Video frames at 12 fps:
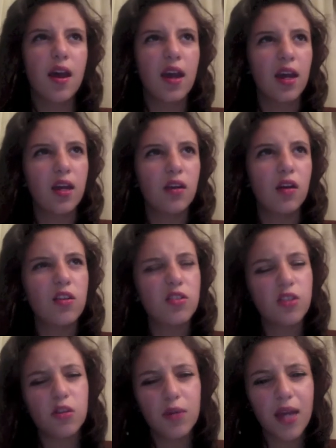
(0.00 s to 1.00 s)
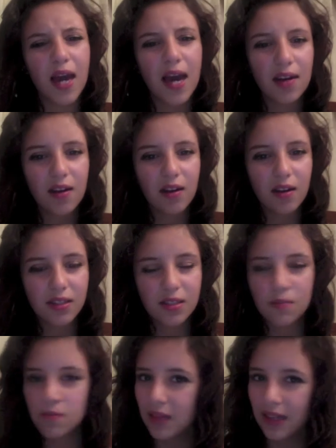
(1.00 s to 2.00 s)
And also, we had
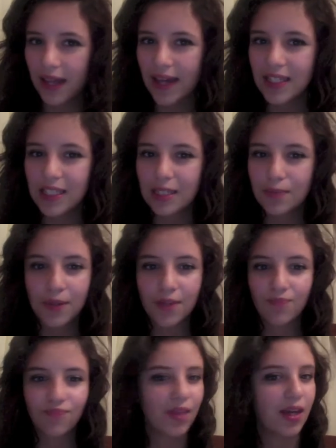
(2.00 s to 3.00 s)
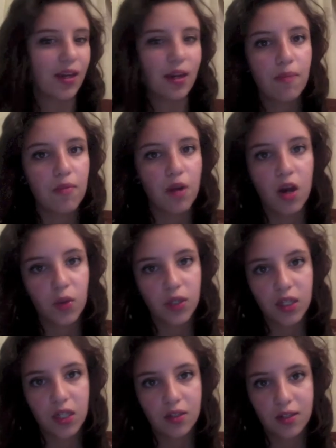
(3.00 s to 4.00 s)
some lights, but they ended up not
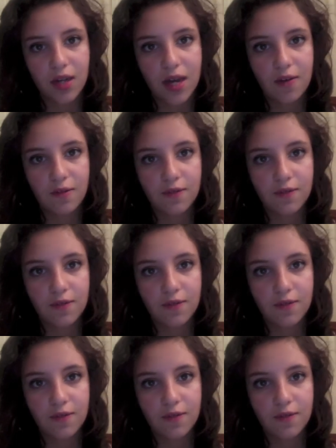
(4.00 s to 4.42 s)
working on the day.